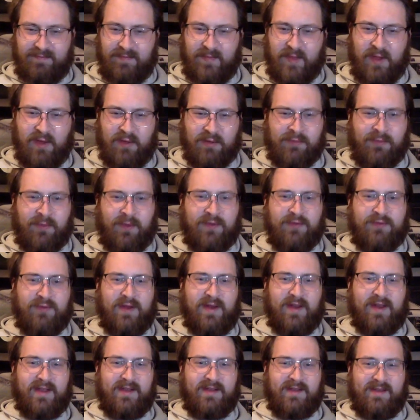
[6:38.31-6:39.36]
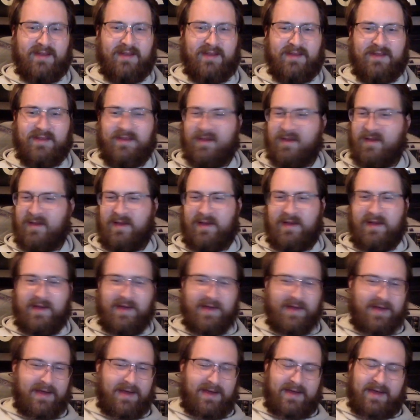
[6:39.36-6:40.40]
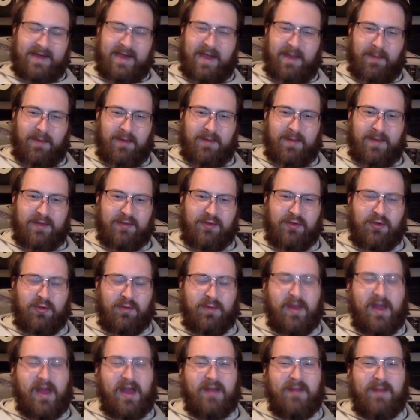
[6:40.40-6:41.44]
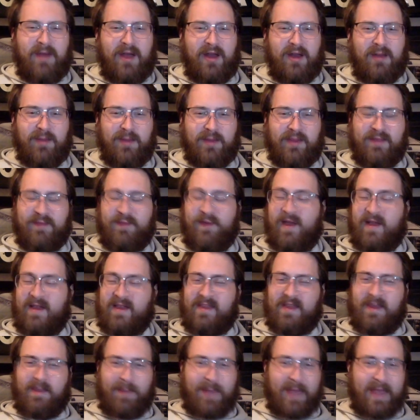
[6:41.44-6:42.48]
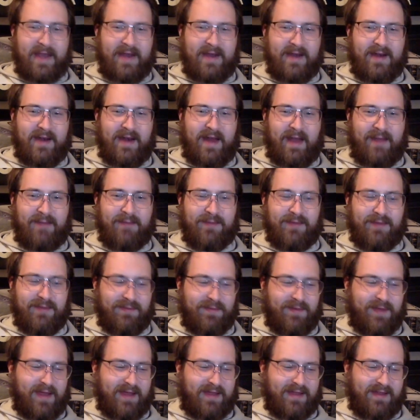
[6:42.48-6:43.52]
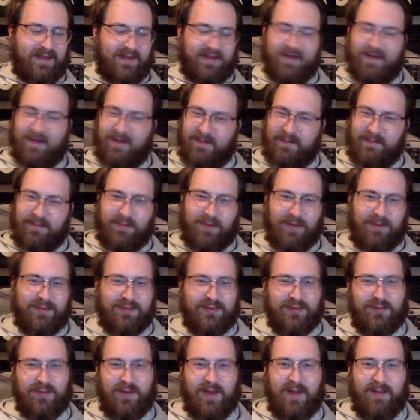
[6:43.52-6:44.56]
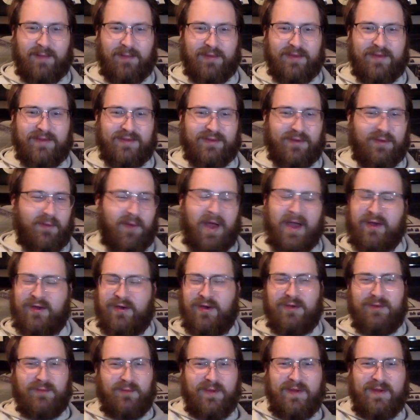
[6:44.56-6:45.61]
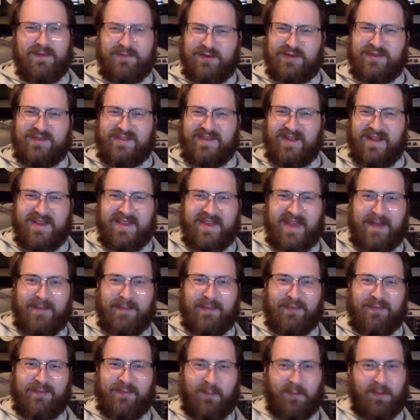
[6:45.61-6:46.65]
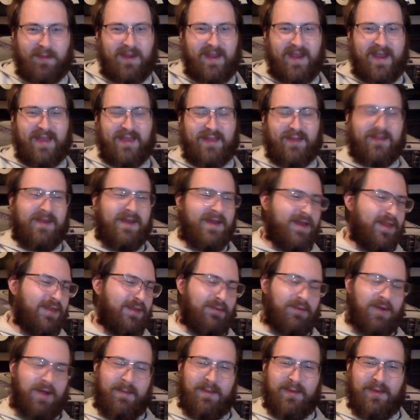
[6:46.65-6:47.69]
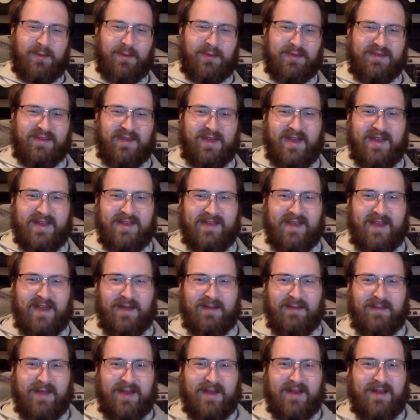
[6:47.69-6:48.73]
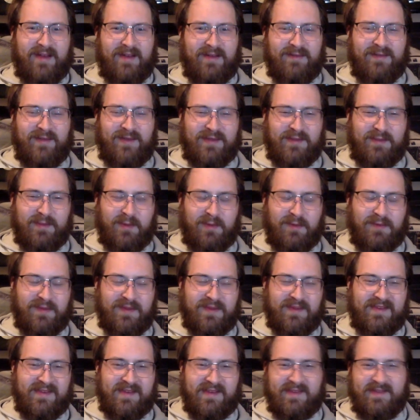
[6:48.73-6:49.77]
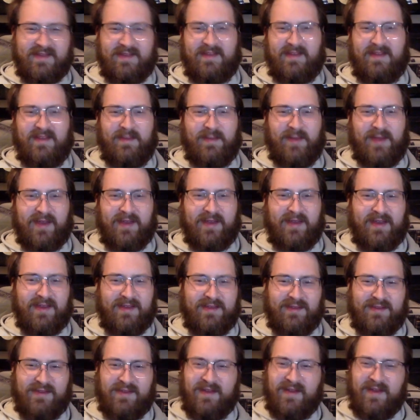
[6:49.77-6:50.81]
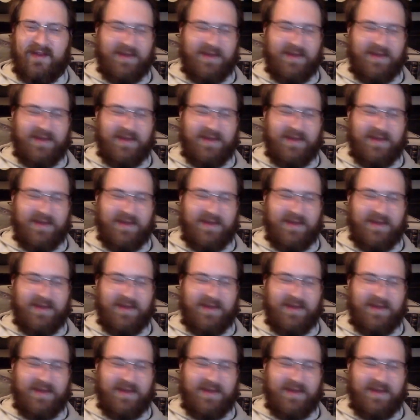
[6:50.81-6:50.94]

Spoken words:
as frustrating as it is, can't really be too mad about it, but the fact that they painted it after the fact, that I'm sure Ryan Preece is going, why couldn't we have just done that beforehand? The rubber that was laid down made it invisible for the 60 team, I guess. Just,